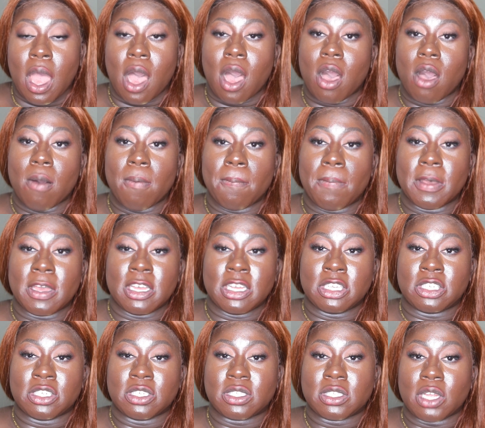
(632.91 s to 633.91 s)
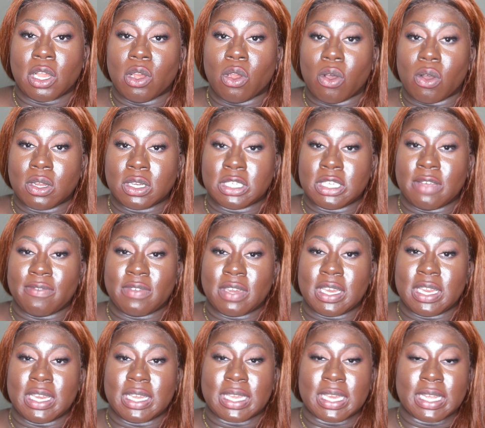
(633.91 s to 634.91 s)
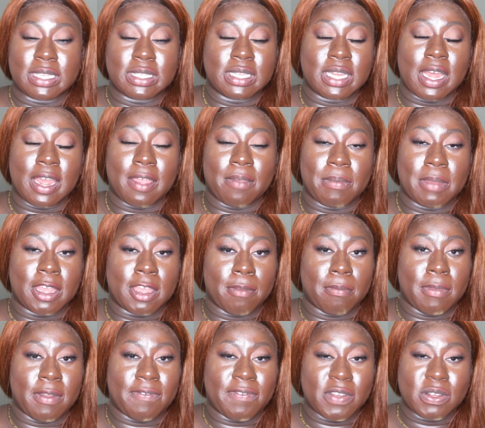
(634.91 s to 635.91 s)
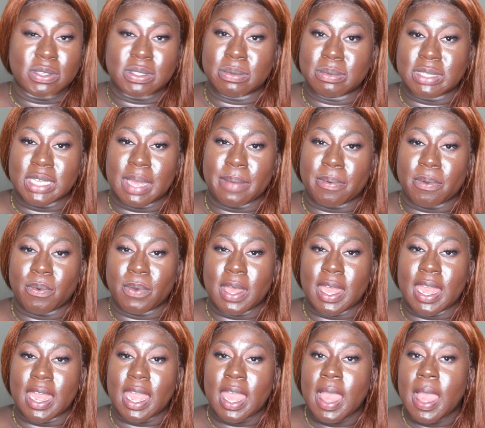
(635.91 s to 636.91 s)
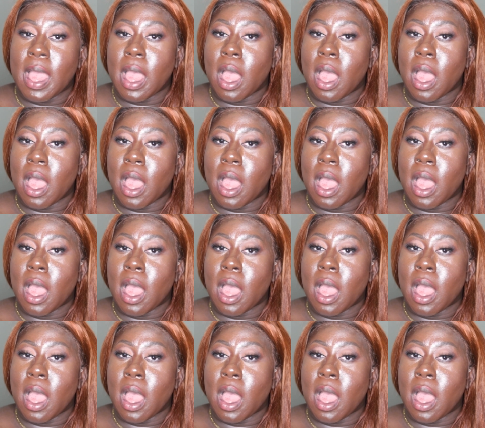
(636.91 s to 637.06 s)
but it's just the longevity that's like making me feel some type of way.